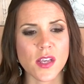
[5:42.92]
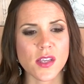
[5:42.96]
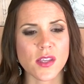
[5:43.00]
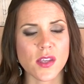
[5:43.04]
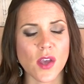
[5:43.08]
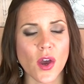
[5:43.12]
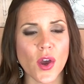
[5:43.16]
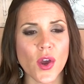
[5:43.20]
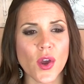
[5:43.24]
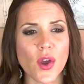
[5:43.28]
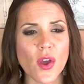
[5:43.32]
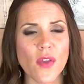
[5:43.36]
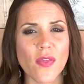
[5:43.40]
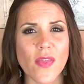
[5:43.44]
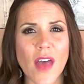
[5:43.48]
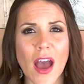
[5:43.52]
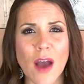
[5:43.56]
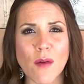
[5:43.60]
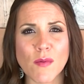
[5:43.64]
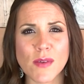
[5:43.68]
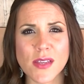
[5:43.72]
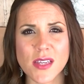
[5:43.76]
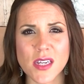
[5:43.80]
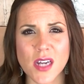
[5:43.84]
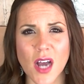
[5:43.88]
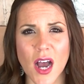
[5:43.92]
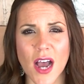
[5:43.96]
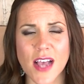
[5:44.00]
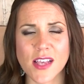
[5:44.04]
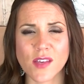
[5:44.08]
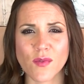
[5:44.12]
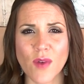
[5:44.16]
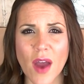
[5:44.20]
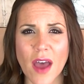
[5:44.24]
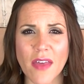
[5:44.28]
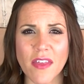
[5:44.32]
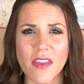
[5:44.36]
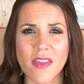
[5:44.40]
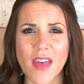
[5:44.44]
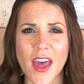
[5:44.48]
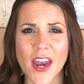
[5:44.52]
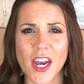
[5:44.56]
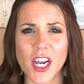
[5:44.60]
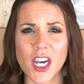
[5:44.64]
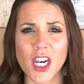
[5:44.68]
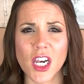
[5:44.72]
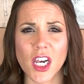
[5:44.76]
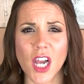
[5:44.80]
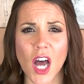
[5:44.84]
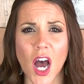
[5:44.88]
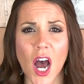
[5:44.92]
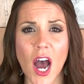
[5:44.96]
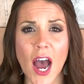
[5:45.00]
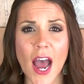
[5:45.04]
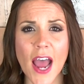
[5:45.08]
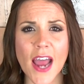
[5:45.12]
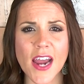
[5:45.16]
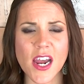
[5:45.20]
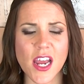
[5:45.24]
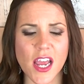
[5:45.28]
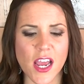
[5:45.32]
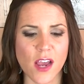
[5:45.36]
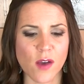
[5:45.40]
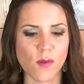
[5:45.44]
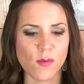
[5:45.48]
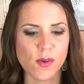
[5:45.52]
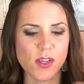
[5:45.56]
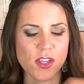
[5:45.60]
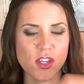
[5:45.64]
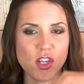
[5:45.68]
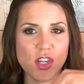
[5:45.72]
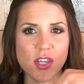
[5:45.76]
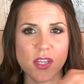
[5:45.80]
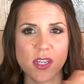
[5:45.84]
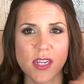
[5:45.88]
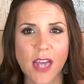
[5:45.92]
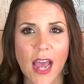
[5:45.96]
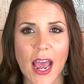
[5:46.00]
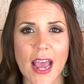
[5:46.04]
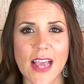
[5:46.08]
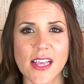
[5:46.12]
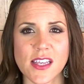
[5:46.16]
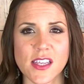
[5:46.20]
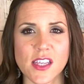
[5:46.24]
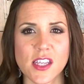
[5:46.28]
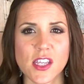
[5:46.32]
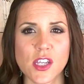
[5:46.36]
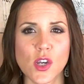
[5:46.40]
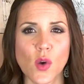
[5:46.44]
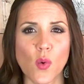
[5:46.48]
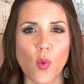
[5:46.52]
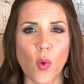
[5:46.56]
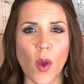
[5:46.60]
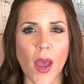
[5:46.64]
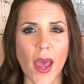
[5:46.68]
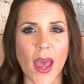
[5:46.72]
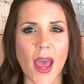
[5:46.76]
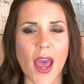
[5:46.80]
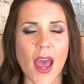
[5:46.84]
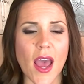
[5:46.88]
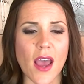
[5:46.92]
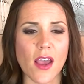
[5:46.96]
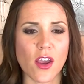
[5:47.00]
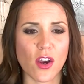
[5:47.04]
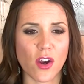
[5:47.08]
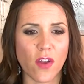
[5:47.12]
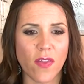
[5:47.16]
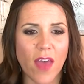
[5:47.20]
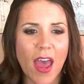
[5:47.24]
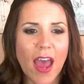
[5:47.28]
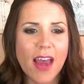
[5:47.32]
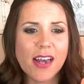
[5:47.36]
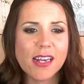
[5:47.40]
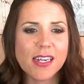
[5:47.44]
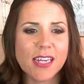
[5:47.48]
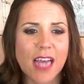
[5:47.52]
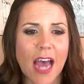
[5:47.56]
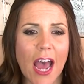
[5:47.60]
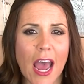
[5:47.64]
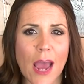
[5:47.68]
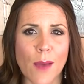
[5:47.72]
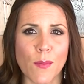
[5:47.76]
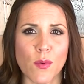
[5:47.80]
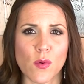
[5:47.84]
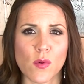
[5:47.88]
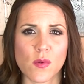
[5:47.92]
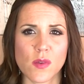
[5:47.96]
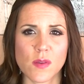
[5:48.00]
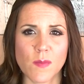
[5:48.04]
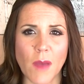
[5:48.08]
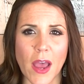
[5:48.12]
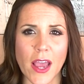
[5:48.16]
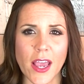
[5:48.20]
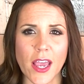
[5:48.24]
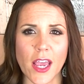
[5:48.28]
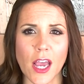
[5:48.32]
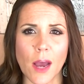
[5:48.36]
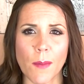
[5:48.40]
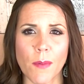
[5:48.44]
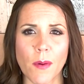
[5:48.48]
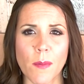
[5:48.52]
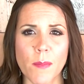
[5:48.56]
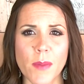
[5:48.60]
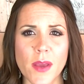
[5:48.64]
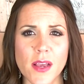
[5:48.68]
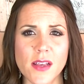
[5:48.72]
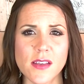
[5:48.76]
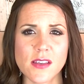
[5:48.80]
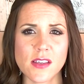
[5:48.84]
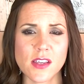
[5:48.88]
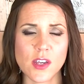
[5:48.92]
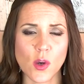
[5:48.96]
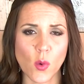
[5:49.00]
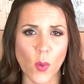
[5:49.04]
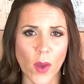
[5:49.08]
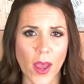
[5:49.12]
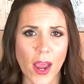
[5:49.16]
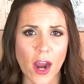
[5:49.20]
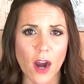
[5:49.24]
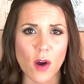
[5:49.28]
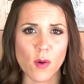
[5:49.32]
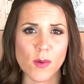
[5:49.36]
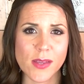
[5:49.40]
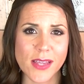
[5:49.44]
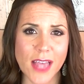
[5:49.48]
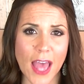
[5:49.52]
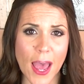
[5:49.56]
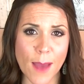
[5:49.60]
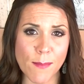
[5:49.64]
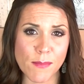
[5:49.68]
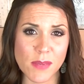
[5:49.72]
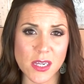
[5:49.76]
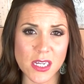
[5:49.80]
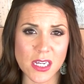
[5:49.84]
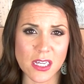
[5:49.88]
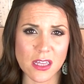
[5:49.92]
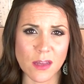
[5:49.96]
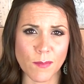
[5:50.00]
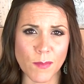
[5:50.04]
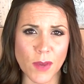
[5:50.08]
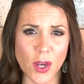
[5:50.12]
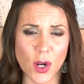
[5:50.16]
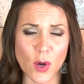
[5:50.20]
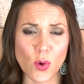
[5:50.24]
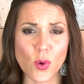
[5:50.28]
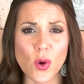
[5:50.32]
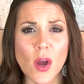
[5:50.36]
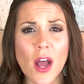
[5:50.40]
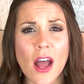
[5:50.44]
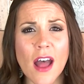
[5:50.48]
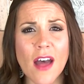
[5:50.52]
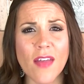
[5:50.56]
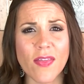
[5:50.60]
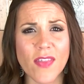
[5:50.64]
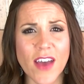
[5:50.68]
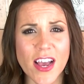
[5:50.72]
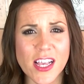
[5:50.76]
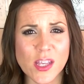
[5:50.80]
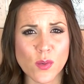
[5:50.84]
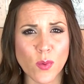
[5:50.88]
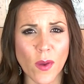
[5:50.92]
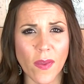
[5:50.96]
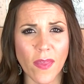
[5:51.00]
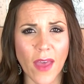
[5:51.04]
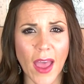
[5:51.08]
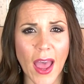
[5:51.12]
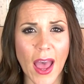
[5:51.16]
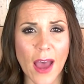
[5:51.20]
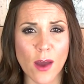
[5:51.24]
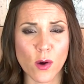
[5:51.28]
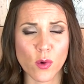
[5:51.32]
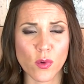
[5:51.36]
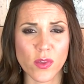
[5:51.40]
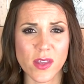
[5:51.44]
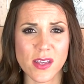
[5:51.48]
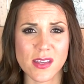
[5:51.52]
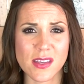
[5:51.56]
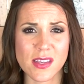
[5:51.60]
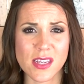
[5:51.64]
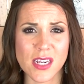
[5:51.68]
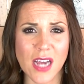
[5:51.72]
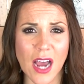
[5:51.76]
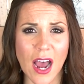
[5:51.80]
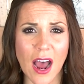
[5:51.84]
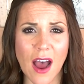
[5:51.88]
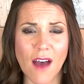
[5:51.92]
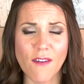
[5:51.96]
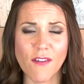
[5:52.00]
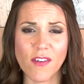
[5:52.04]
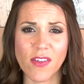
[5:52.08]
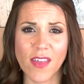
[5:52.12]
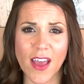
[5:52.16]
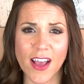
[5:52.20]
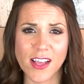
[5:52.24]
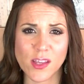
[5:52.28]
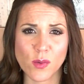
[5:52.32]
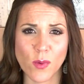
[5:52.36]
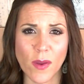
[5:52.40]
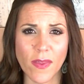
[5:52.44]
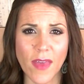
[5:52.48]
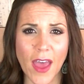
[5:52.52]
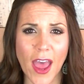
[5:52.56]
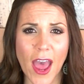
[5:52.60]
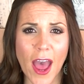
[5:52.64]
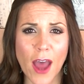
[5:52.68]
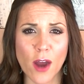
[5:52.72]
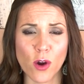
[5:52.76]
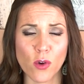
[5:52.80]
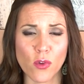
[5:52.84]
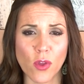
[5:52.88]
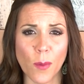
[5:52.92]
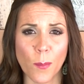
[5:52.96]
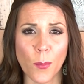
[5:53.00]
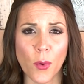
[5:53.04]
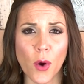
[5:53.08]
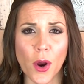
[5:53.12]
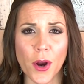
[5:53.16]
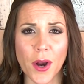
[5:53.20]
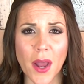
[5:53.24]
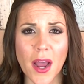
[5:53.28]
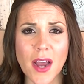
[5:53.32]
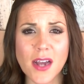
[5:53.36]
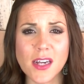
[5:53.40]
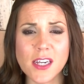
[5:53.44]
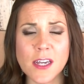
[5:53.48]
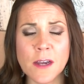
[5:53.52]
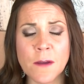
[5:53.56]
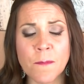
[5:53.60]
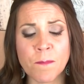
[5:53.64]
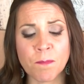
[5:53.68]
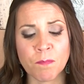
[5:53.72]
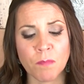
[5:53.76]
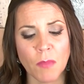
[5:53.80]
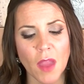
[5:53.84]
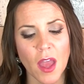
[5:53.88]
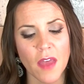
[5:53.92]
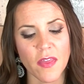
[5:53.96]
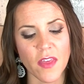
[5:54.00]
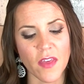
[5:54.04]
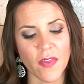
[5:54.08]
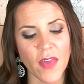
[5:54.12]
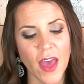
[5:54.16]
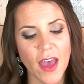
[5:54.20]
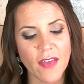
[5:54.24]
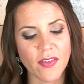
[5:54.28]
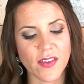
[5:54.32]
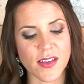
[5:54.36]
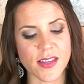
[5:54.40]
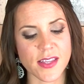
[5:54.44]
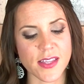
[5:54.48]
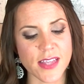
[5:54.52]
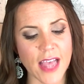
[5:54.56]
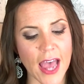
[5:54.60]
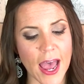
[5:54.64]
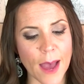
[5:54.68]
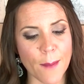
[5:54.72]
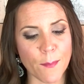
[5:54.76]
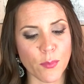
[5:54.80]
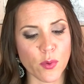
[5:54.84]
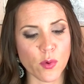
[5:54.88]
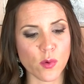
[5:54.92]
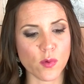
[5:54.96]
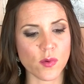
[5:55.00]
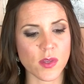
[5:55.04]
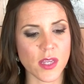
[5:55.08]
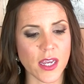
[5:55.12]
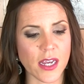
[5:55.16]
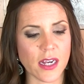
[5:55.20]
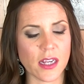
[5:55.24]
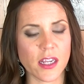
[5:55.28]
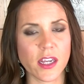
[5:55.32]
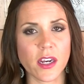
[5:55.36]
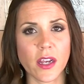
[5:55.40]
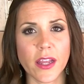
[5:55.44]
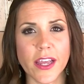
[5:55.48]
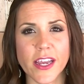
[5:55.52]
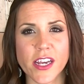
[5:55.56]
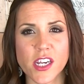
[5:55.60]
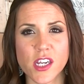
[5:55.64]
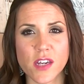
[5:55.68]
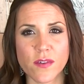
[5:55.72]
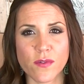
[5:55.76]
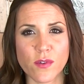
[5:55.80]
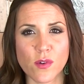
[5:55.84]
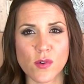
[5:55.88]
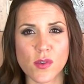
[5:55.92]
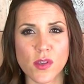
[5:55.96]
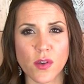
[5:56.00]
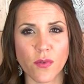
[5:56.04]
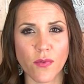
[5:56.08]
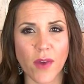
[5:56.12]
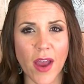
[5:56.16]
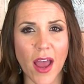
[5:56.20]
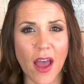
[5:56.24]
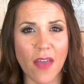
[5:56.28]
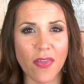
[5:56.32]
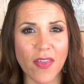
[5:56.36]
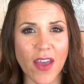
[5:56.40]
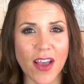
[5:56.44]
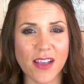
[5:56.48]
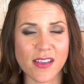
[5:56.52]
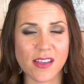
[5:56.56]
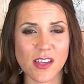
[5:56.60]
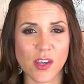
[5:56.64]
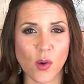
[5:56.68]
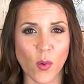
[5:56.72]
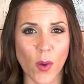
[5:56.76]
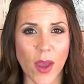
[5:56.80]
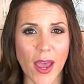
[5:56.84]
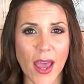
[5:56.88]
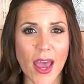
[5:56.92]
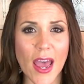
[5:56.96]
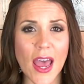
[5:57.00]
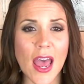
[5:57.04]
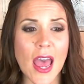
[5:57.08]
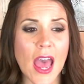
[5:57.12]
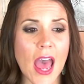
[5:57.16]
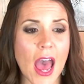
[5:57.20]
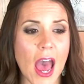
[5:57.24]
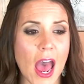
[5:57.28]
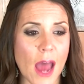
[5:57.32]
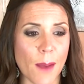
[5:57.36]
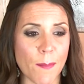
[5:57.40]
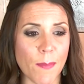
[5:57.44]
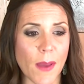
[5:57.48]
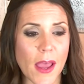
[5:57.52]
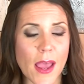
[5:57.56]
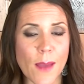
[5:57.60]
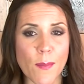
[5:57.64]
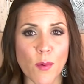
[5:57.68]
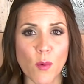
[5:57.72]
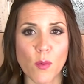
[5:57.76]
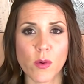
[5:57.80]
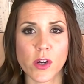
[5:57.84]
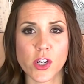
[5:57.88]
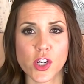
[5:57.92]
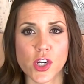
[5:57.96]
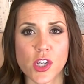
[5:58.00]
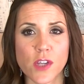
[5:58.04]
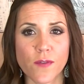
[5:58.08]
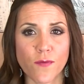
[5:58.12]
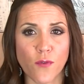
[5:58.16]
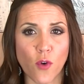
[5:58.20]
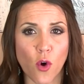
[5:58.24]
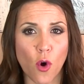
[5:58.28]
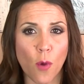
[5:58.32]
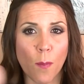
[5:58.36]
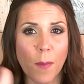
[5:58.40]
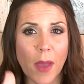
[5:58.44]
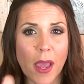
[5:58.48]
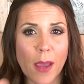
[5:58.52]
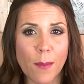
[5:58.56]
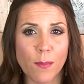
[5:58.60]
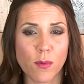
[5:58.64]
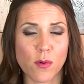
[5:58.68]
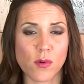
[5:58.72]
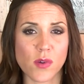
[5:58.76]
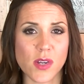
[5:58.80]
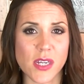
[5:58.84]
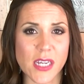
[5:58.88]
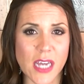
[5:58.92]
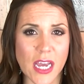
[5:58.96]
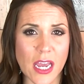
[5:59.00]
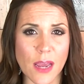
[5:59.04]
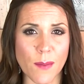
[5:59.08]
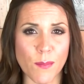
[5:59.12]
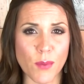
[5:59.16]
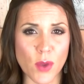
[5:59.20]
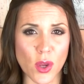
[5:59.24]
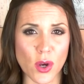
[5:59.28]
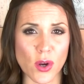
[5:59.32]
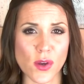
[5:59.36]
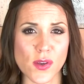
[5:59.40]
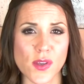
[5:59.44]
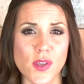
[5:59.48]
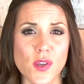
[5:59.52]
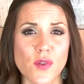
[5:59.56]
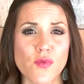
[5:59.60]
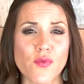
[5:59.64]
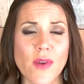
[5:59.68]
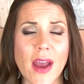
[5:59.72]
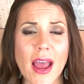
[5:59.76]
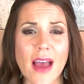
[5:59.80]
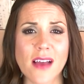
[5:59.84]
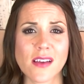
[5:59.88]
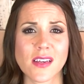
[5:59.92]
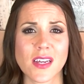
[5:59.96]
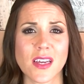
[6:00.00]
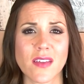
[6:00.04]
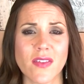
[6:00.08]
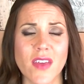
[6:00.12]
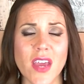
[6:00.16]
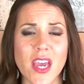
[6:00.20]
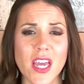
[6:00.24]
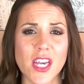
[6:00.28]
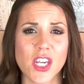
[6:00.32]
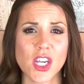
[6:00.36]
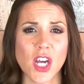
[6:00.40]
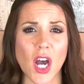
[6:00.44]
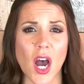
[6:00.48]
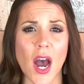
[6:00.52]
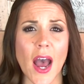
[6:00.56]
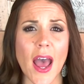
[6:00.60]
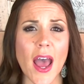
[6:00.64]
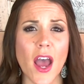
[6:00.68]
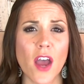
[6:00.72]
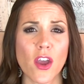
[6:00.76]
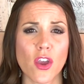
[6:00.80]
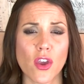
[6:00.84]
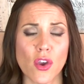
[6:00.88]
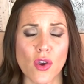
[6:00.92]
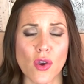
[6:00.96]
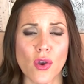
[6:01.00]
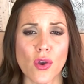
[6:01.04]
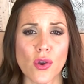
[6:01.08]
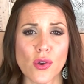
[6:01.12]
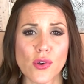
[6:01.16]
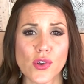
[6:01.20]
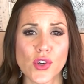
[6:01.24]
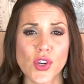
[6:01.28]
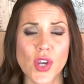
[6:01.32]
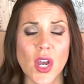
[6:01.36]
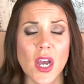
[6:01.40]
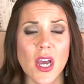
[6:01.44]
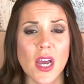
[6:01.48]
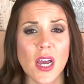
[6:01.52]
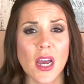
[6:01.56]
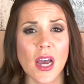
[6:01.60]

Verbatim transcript: So that was nice. Rather than a line, it was just a square, you know, they had tables making up a big square. It was empty in the middle. That's where they had all the staff and that's where they had all the product. And then they had the samples in little intervals around that square and people were just four people deep, you know, surrounding the entire huge